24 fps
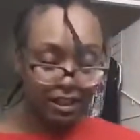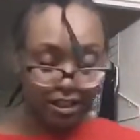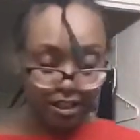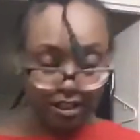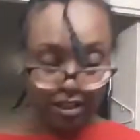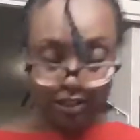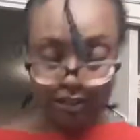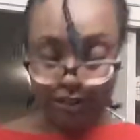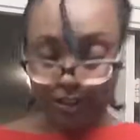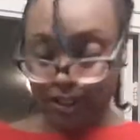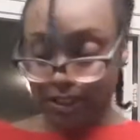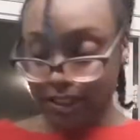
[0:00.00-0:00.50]
I
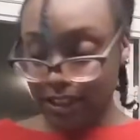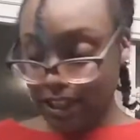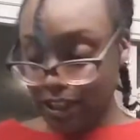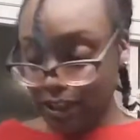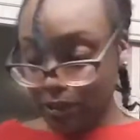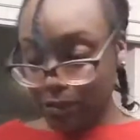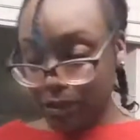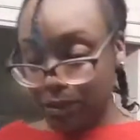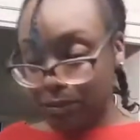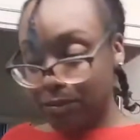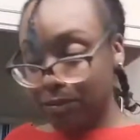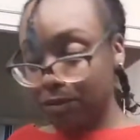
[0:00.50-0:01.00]
always tell
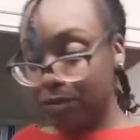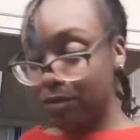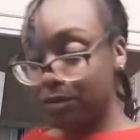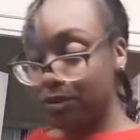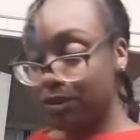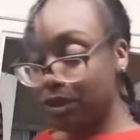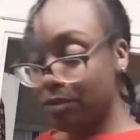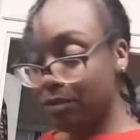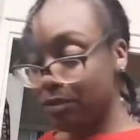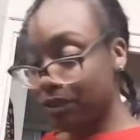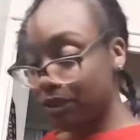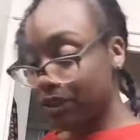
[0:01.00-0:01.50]
people,
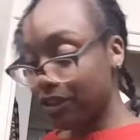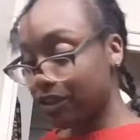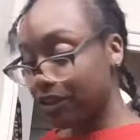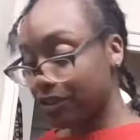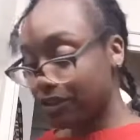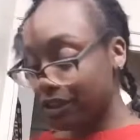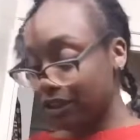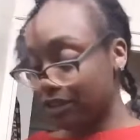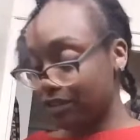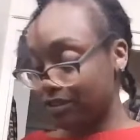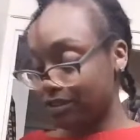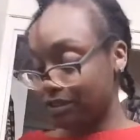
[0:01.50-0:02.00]
double your
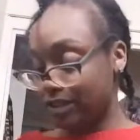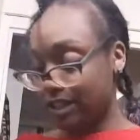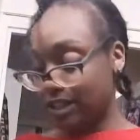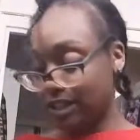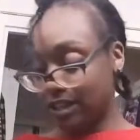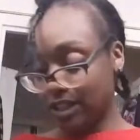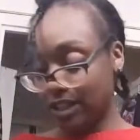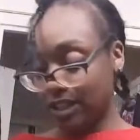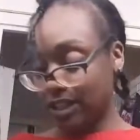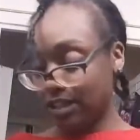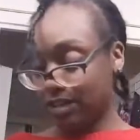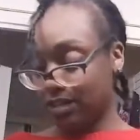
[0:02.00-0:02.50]
thread. Do not
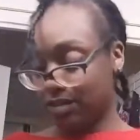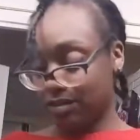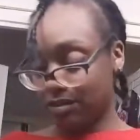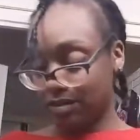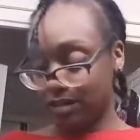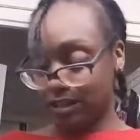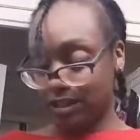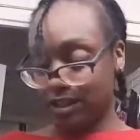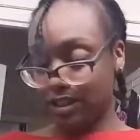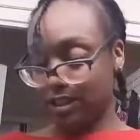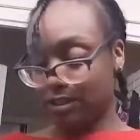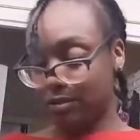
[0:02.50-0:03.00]
try to do
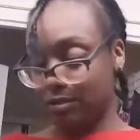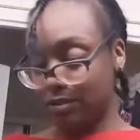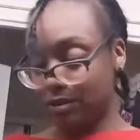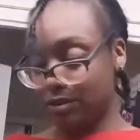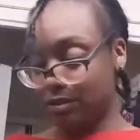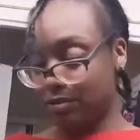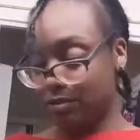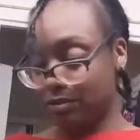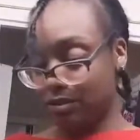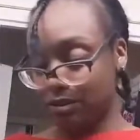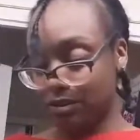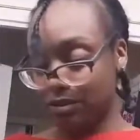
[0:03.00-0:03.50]
this with
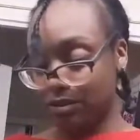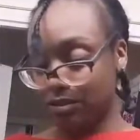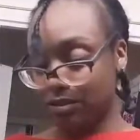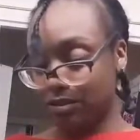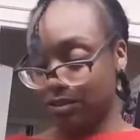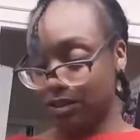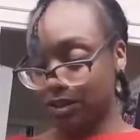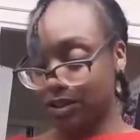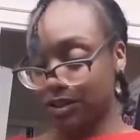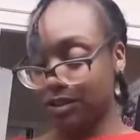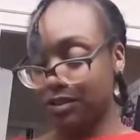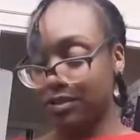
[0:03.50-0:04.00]
no 1 blue
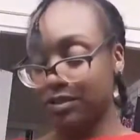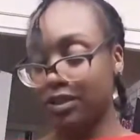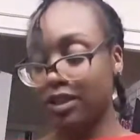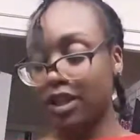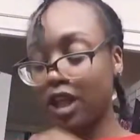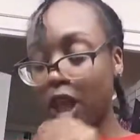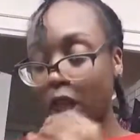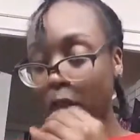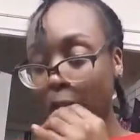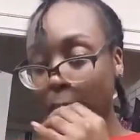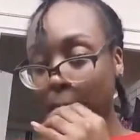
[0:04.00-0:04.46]
string thread.